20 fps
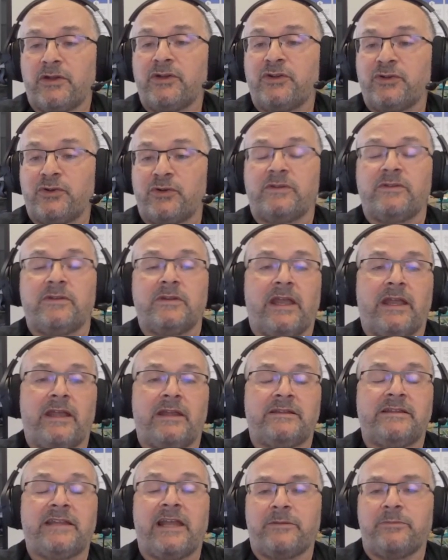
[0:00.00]
good
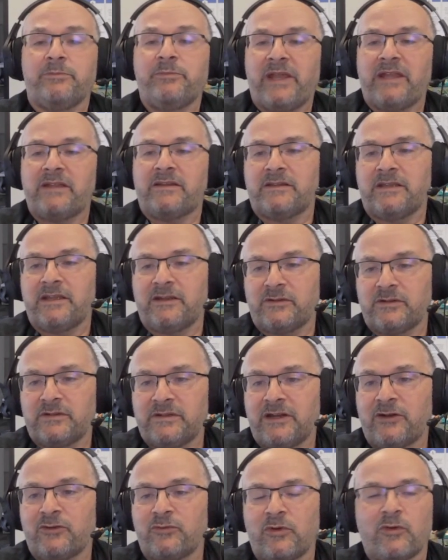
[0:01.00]
and that met
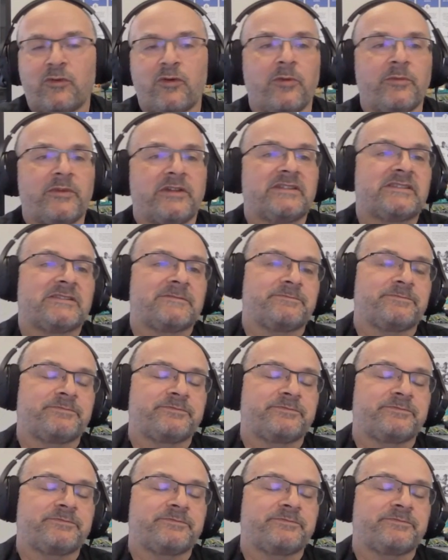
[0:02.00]
their requirements.